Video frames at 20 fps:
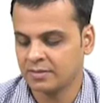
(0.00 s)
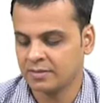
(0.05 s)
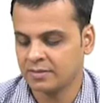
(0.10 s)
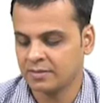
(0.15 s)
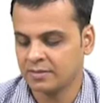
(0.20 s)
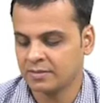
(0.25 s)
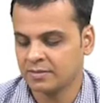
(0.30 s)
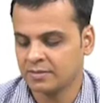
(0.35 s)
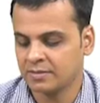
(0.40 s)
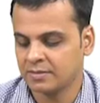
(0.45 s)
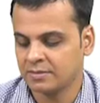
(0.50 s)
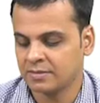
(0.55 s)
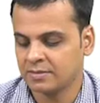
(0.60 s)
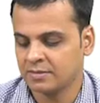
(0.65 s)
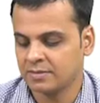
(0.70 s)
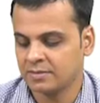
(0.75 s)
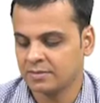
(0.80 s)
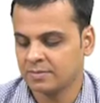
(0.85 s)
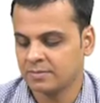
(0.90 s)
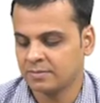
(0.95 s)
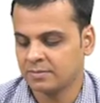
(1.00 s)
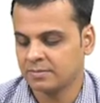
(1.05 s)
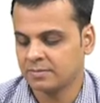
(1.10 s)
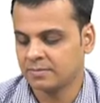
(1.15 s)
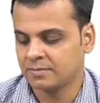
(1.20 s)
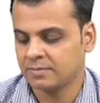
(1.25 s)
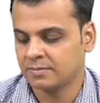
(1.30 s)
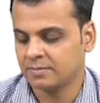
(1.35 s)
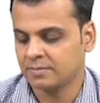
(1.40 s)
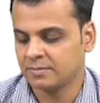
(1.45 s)

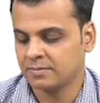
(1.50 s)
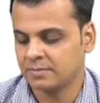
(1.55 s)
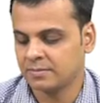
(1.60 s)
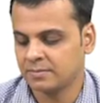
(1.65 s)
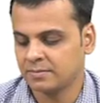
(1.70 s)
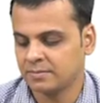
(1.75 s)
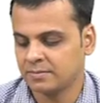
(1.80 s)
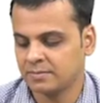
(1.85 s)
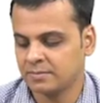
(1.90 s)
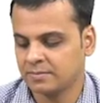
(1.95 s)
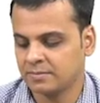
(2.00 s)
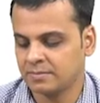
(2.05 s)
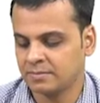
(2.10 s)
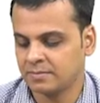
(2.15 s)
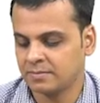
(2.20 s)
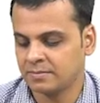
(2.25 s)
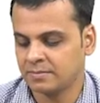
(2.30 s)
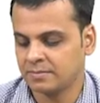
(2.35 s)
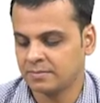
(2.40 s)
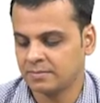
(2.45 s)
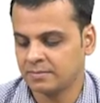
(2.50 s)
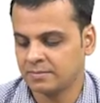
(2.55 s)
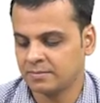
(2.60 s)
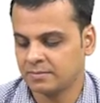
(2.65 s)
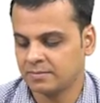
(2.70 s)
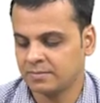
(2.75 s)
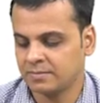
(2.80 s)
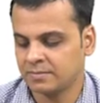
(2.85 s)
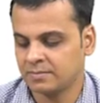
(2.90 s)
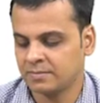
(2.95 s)

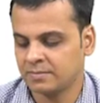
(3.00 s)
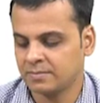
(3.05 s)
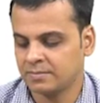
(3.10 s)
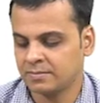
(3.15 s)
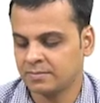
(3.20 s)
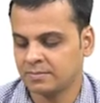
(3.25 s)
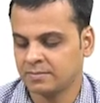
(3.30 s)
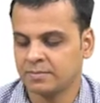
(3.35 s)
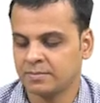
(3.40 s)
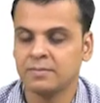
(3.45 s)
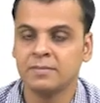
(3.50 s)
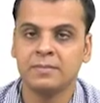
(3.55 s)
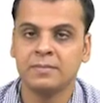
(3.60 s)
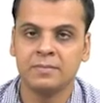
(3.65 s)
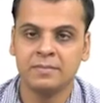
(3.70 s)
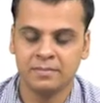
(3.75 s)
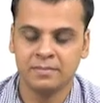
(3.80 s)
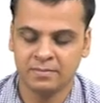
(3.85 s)
No one is speaking in this clip.